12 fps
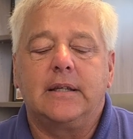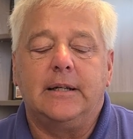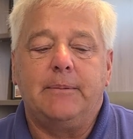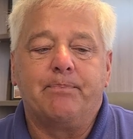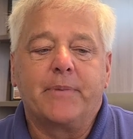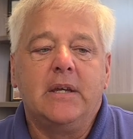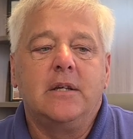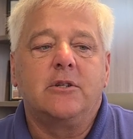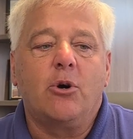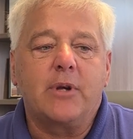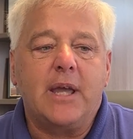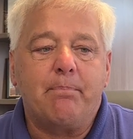
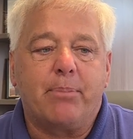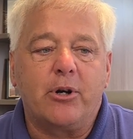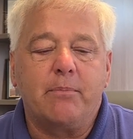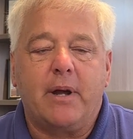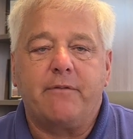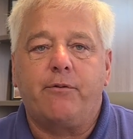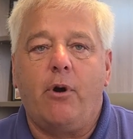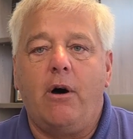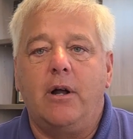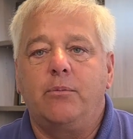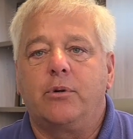Don't get burned by fraud.